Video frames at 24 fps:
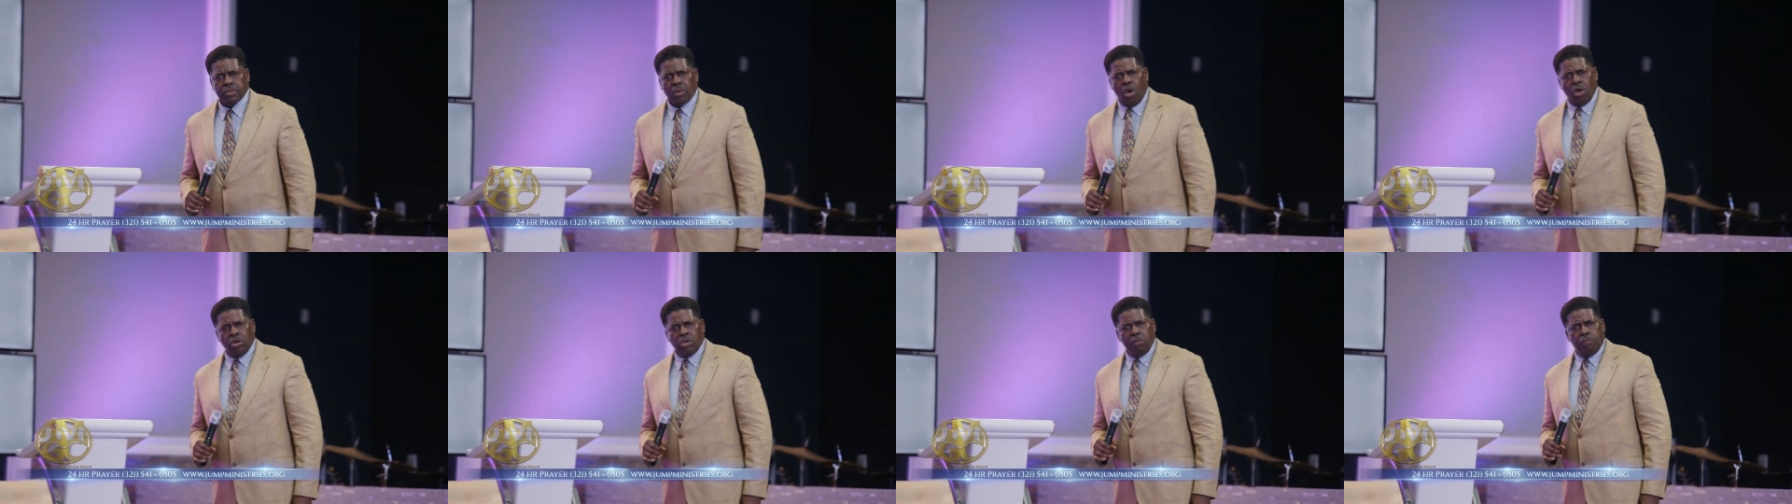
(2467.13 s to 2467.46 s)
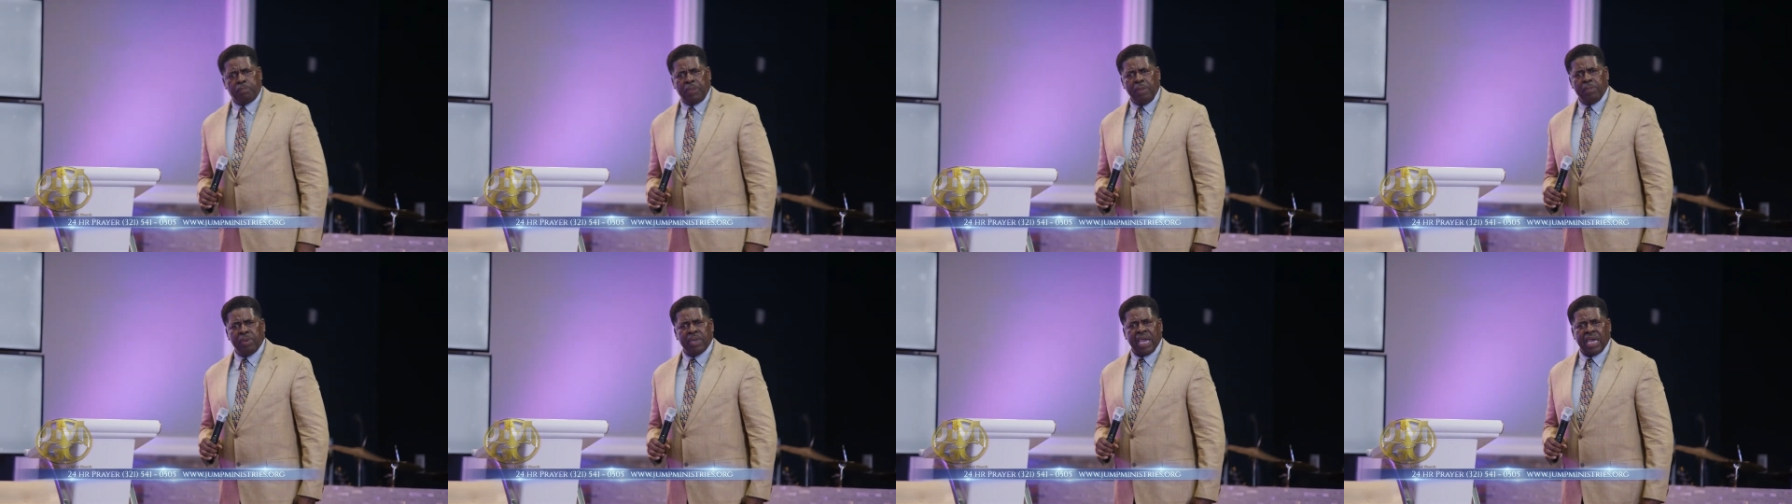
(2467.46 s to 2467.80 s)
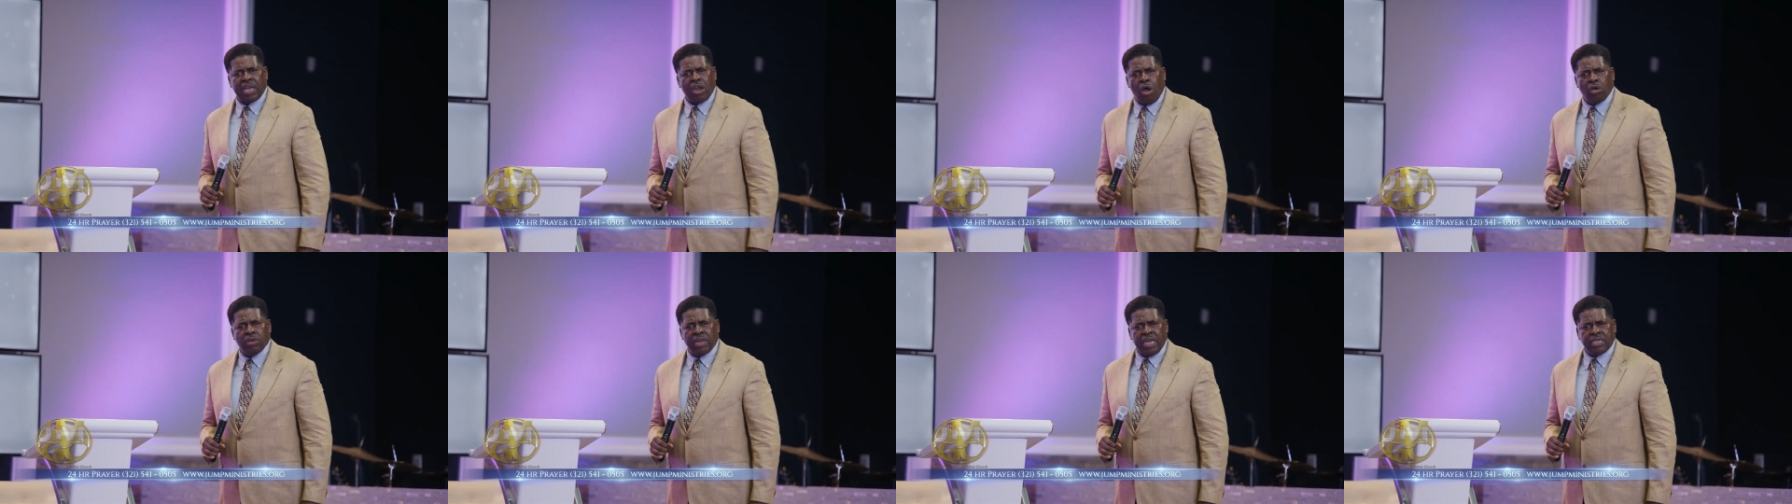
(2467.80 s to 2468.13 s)
All them people
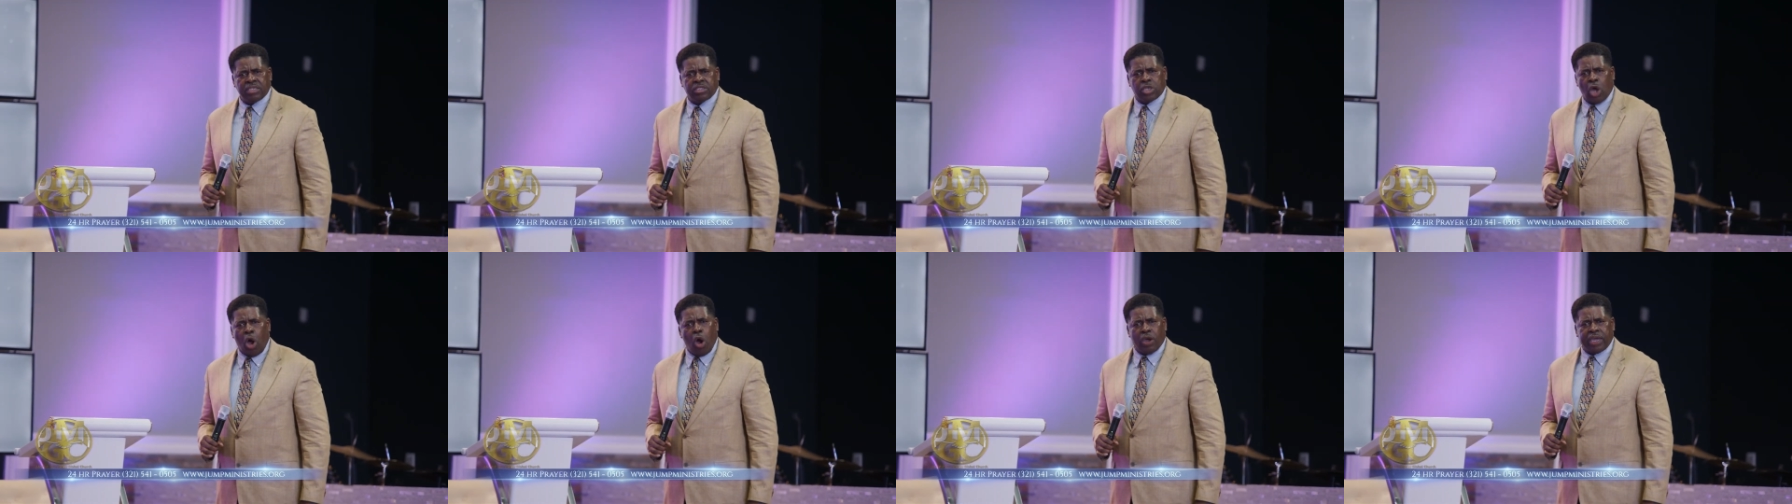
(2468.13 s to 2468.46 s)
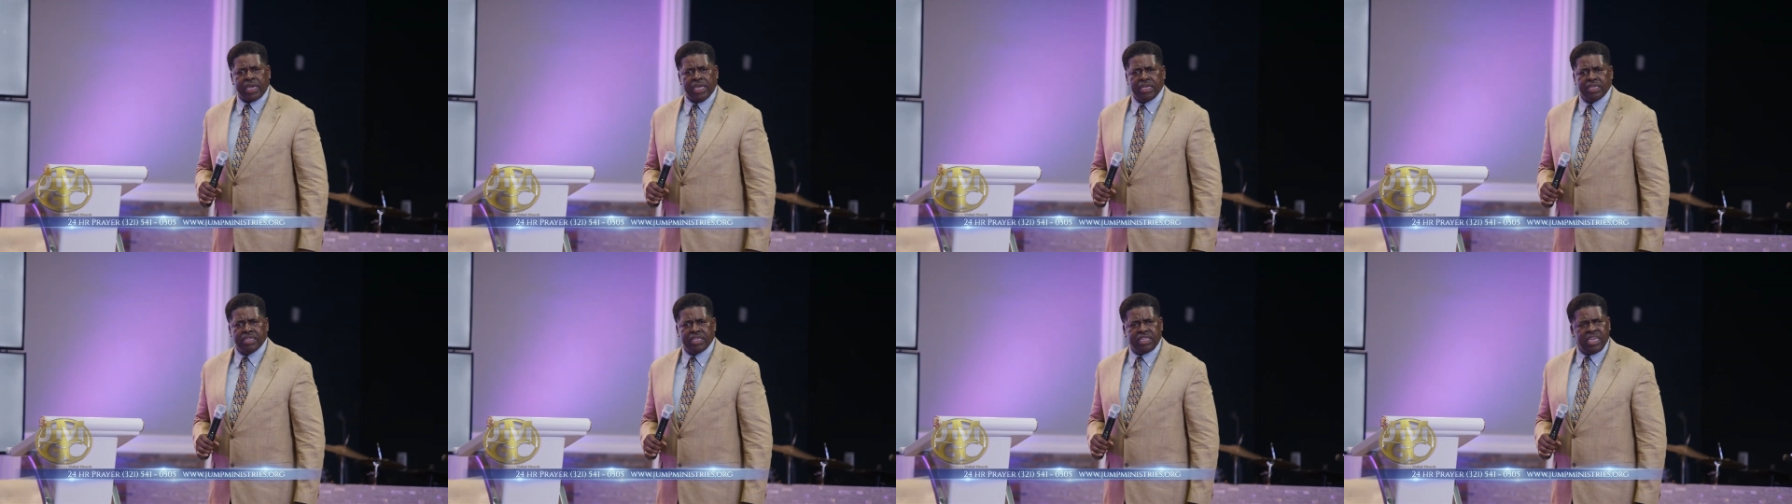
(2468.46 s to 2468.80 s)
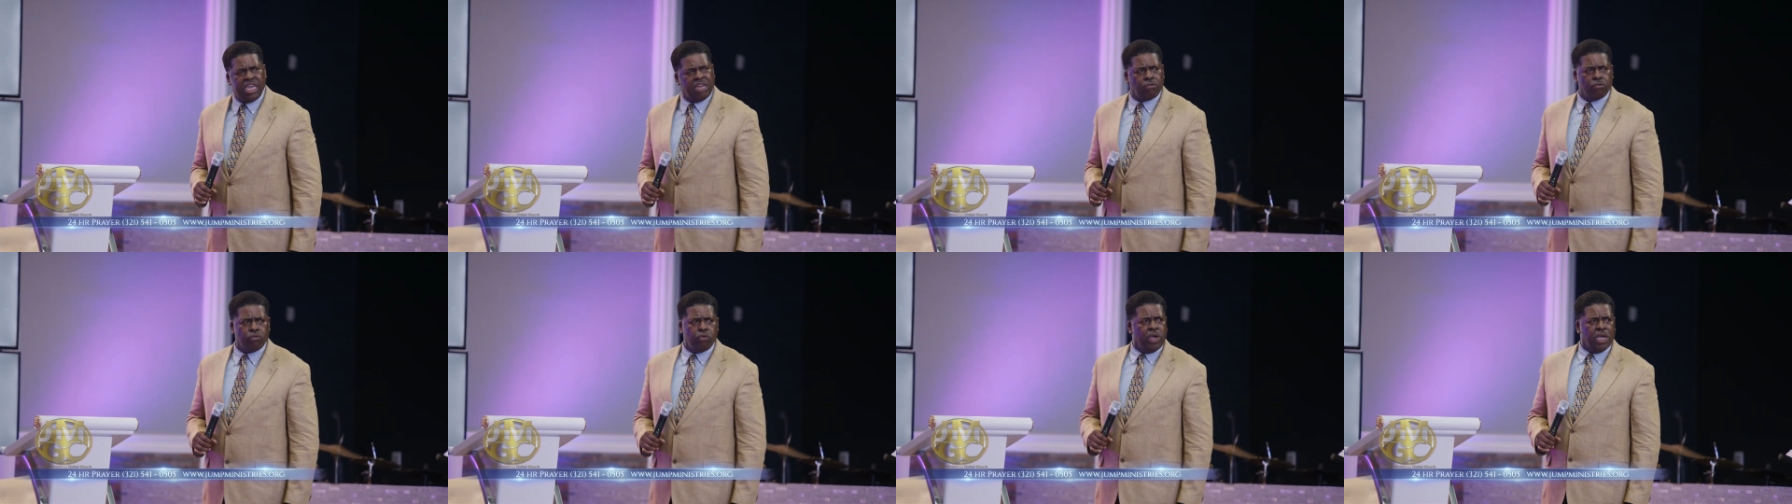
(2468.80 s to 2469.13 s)
got all that talking,
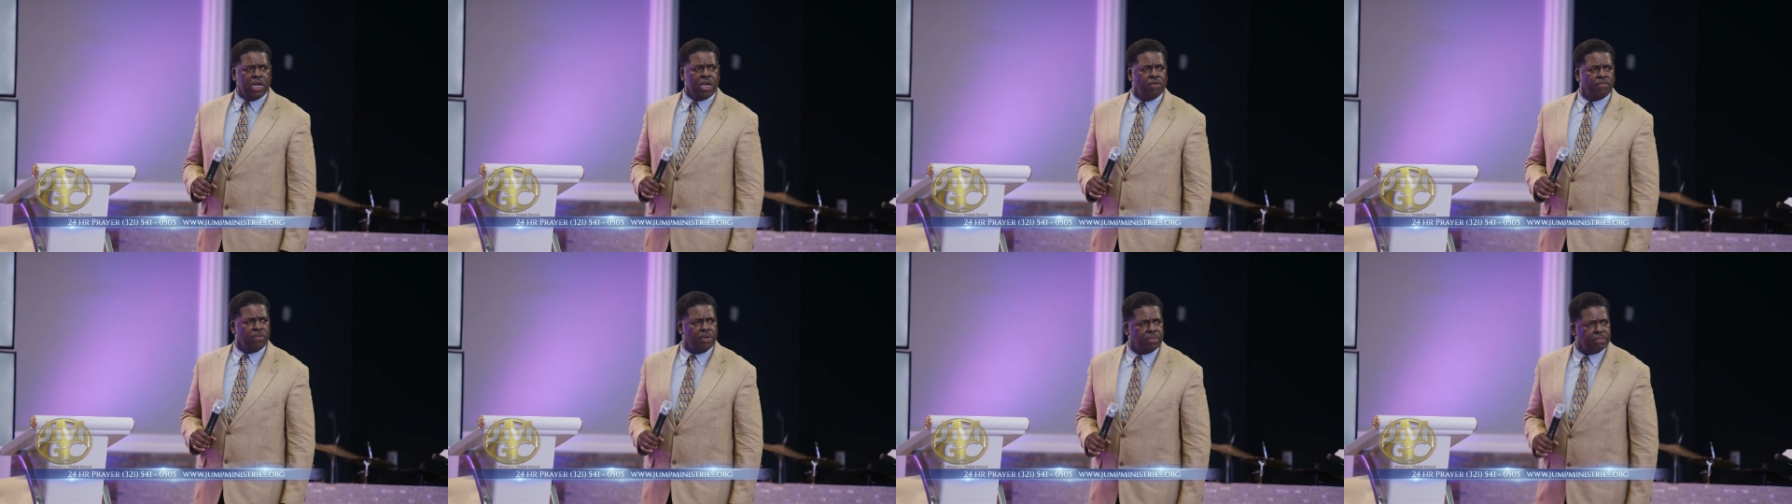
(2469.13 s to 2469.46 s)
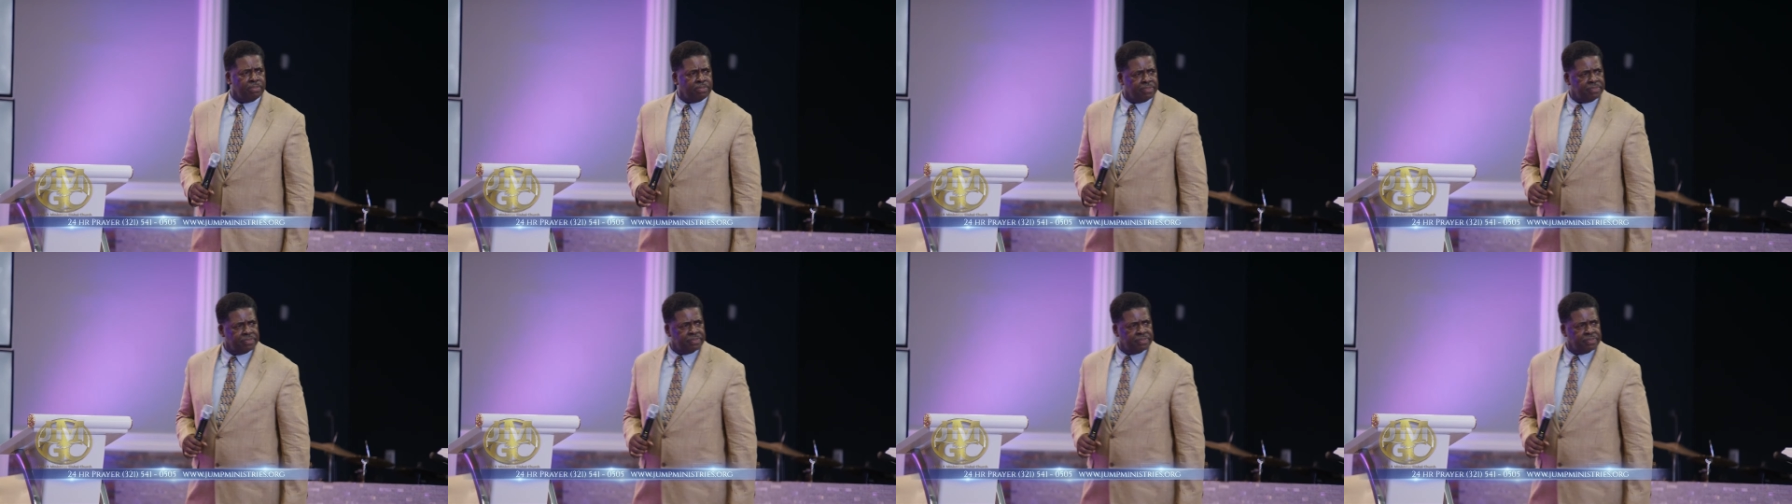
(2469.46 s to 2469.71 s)
get rid of them.